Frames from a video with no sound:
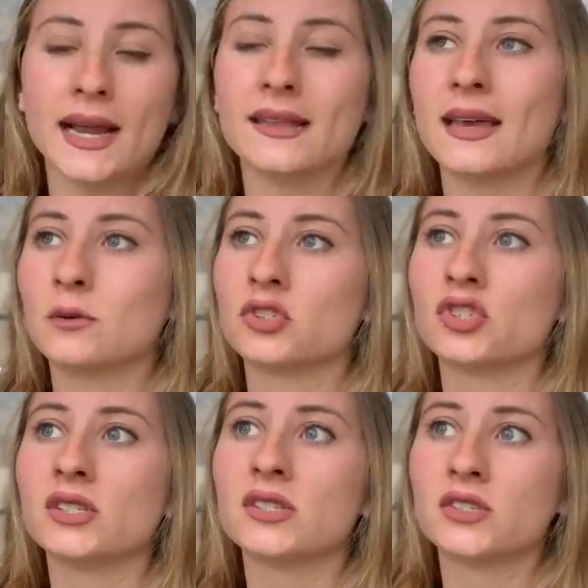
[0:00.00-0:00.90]
And that was
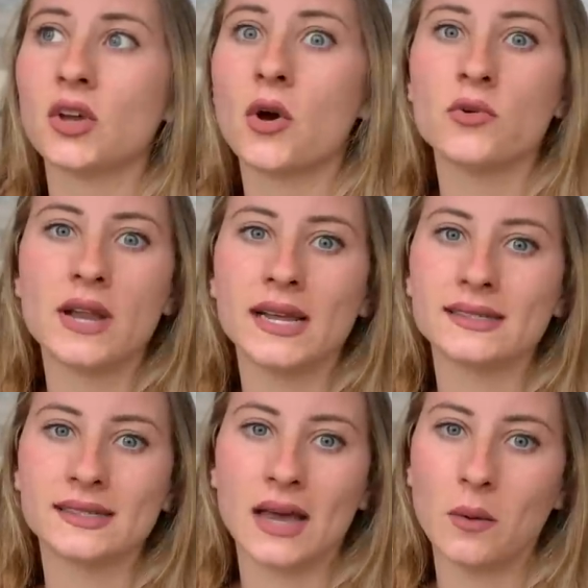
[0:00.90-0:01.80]
just so
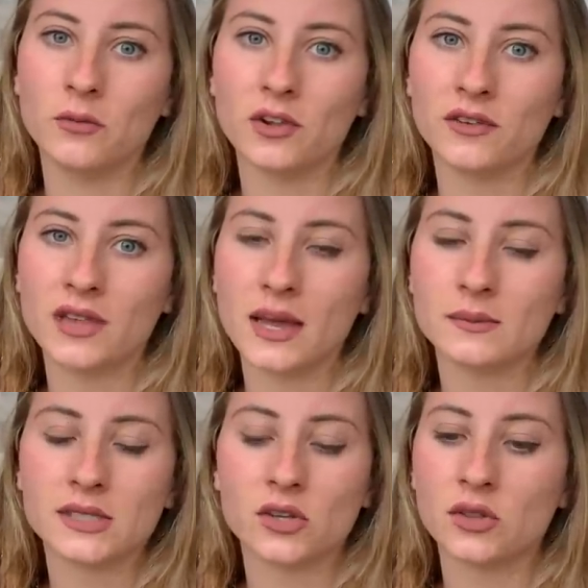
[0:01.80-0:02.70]
nice and helpful of
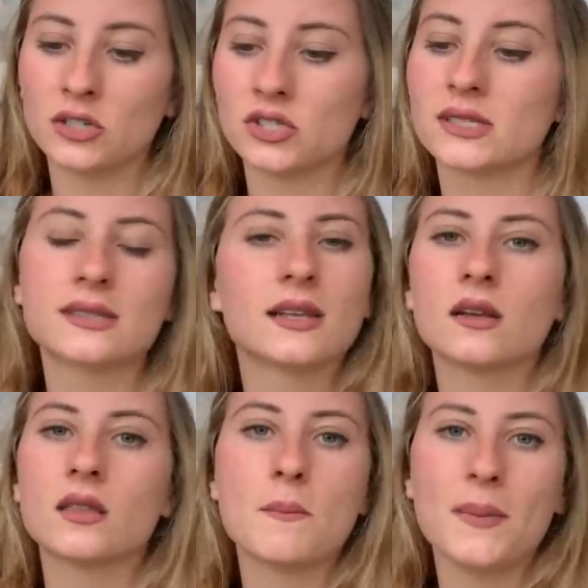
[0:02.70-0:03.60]
them. So they're
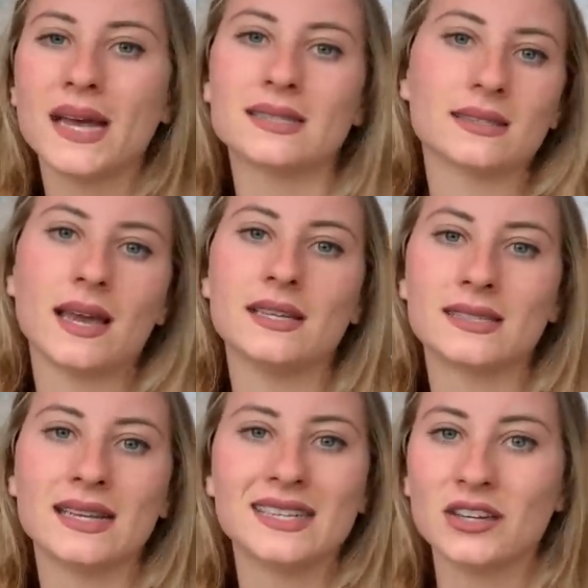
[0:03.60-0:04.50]
the best, guys.
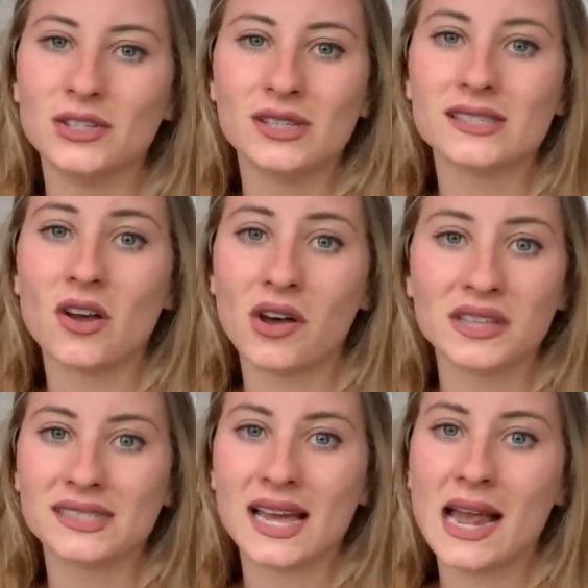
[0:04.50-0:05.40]
I tell you this all
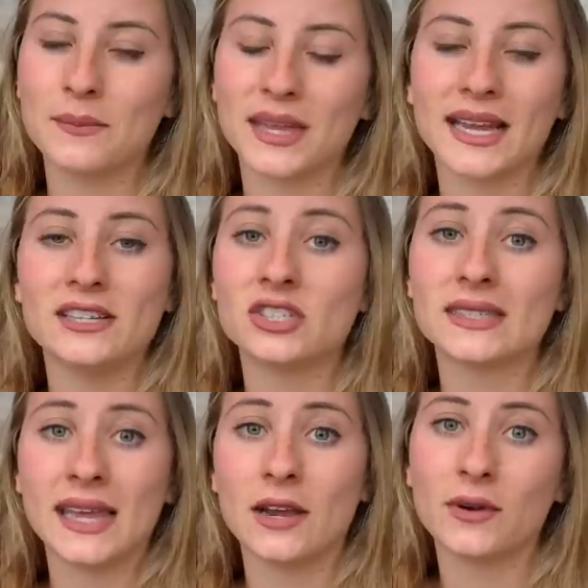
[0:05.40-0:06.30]
the time. Like, I just
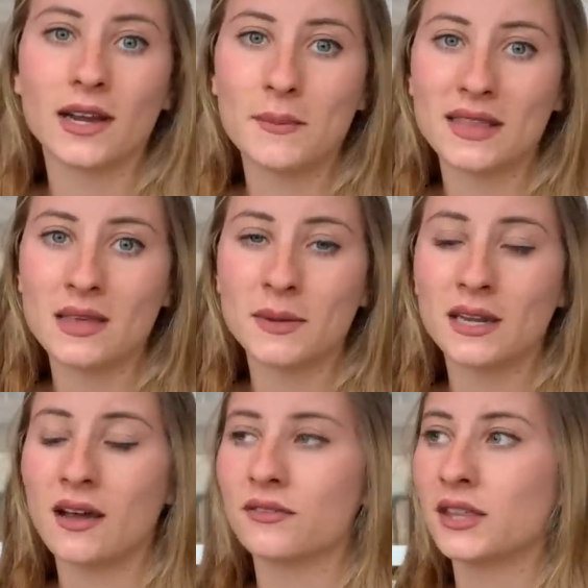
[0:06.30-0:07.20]
can't recommend them
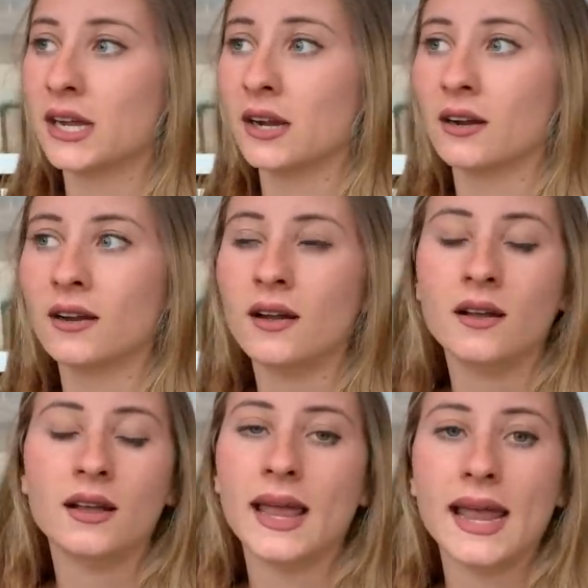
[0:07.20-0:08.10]
enough. They are
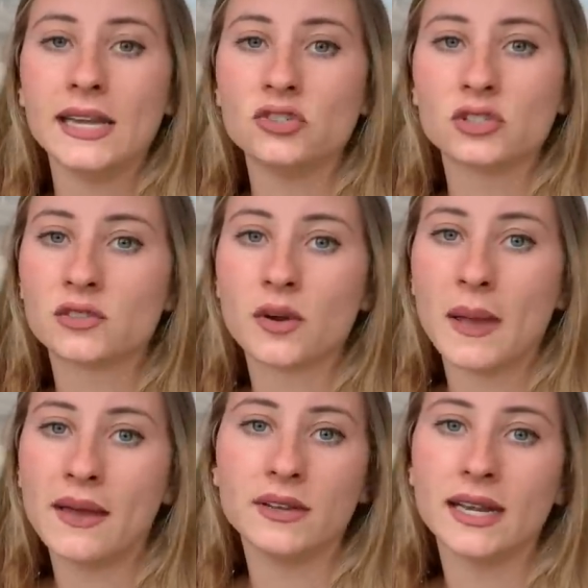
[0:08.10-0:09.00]
angels from
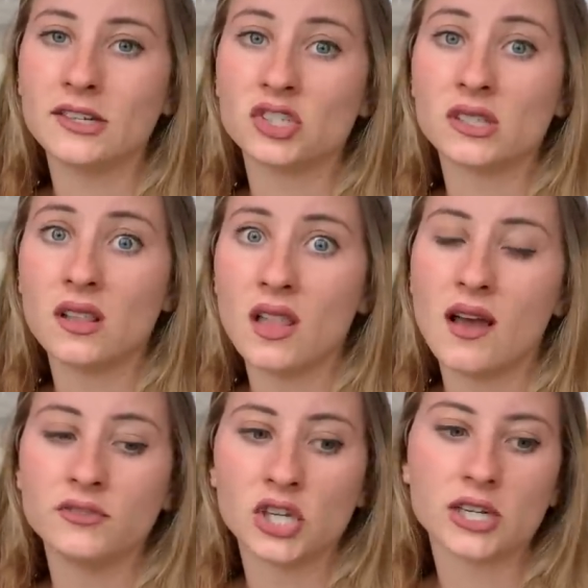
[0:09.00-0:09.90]
heaven. I just
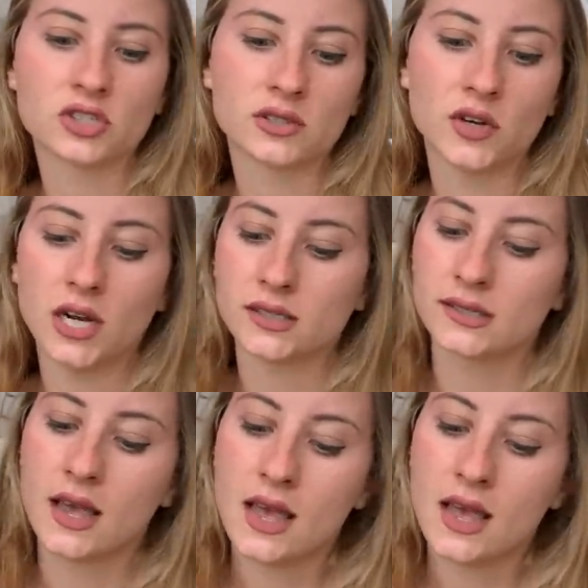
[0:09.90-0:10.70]
love Josh's Frogs.